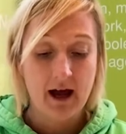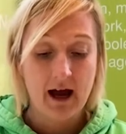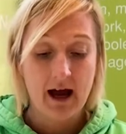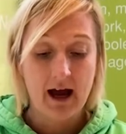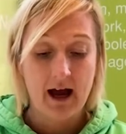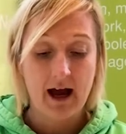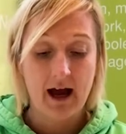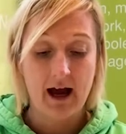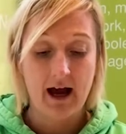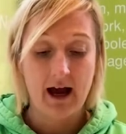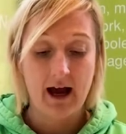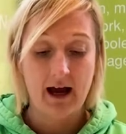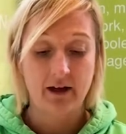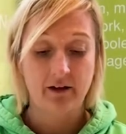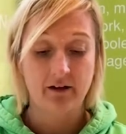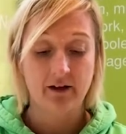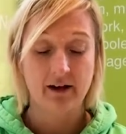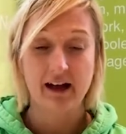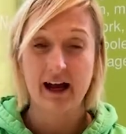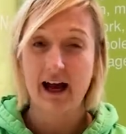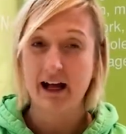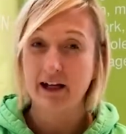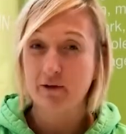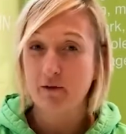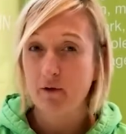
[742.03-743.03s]
And
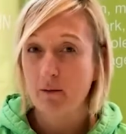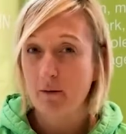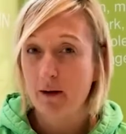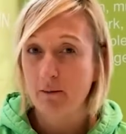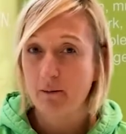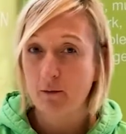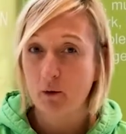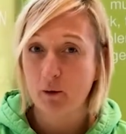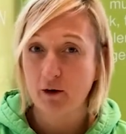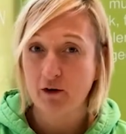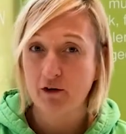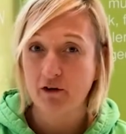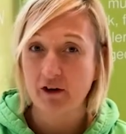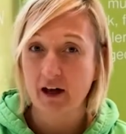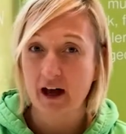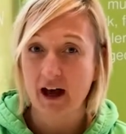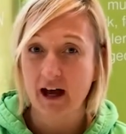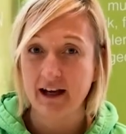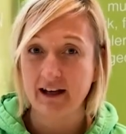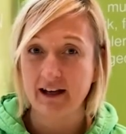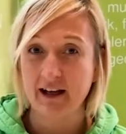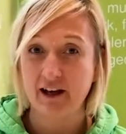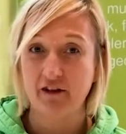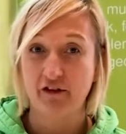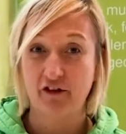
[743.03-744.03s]
can you remember which
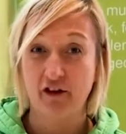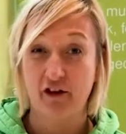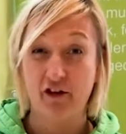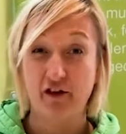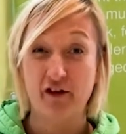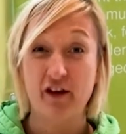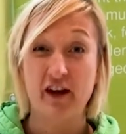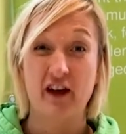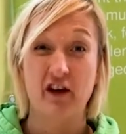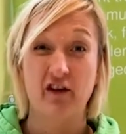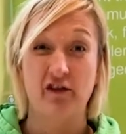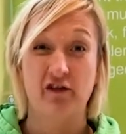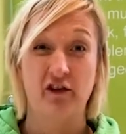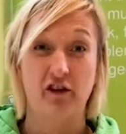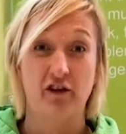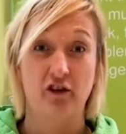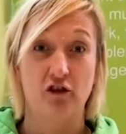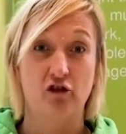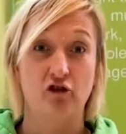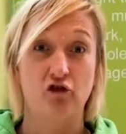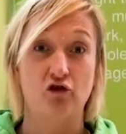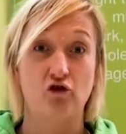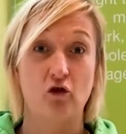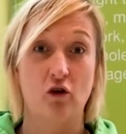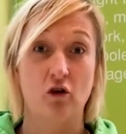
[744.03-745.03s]
side is the thickest and the
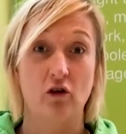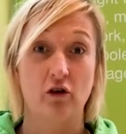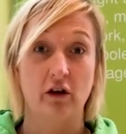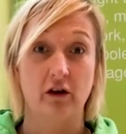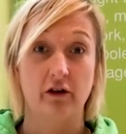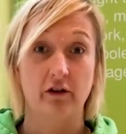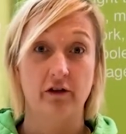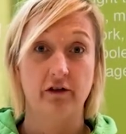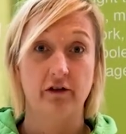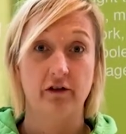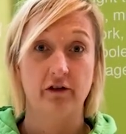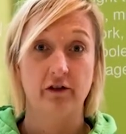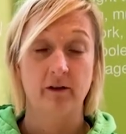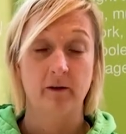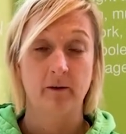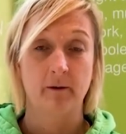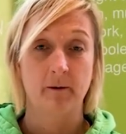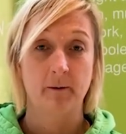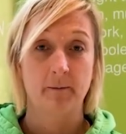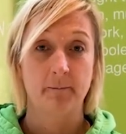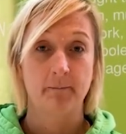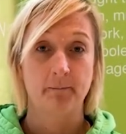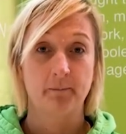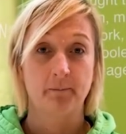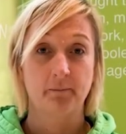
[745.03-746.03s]
strongest?
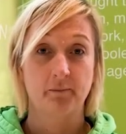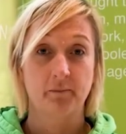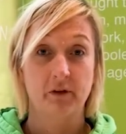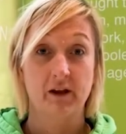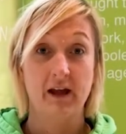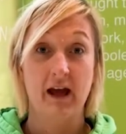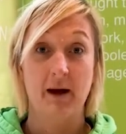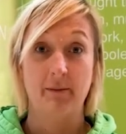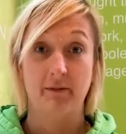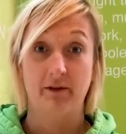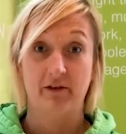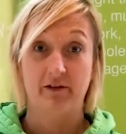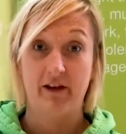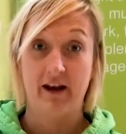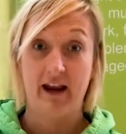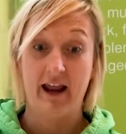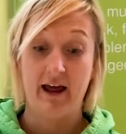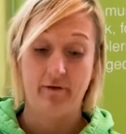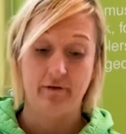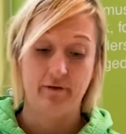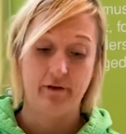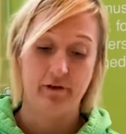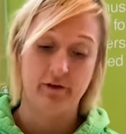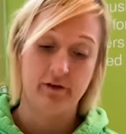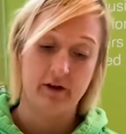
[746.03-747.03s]
Yeah, it's the
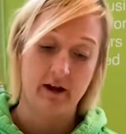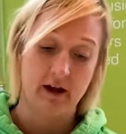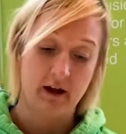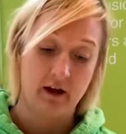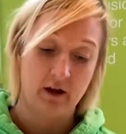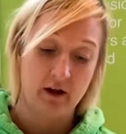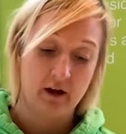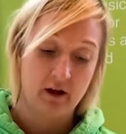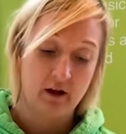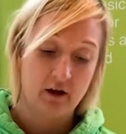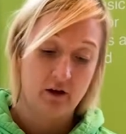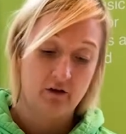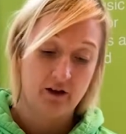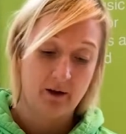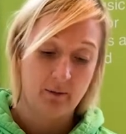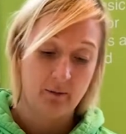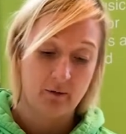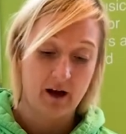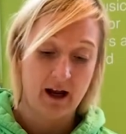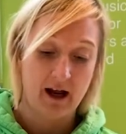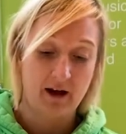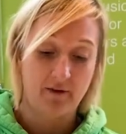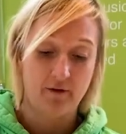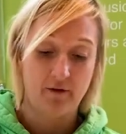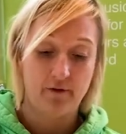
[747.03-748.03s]
left, isn't it? So I'm going
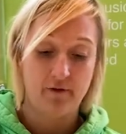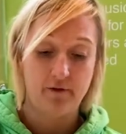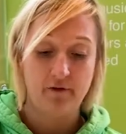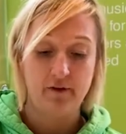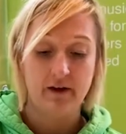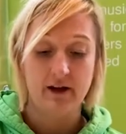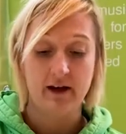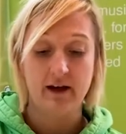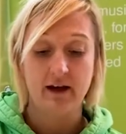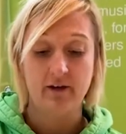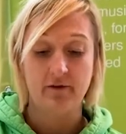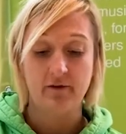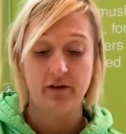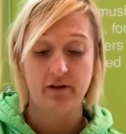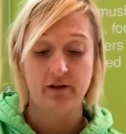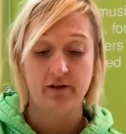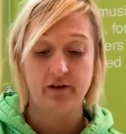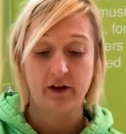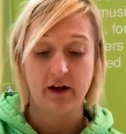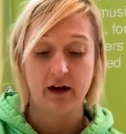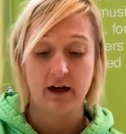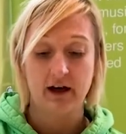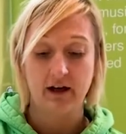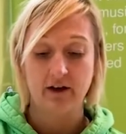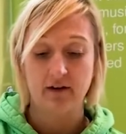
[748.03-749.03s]
to have a feel of this
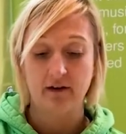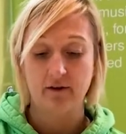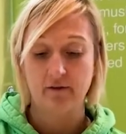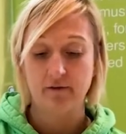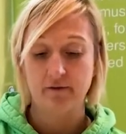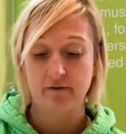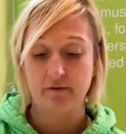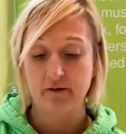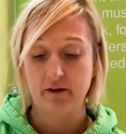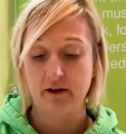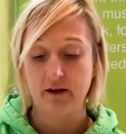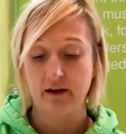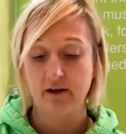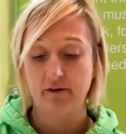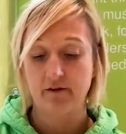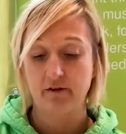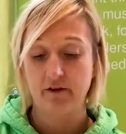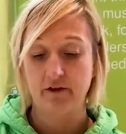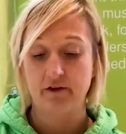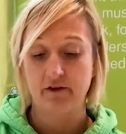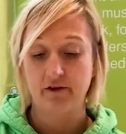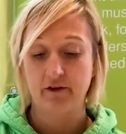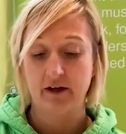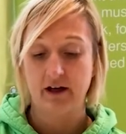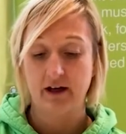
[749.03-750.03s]
side, feel of
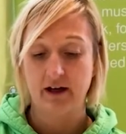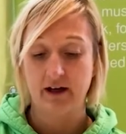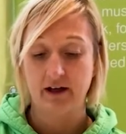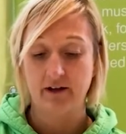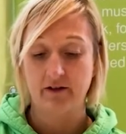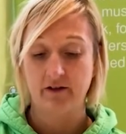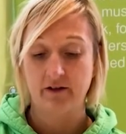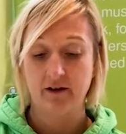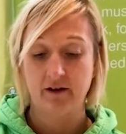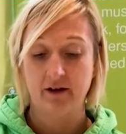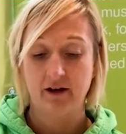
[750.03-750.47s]
this side.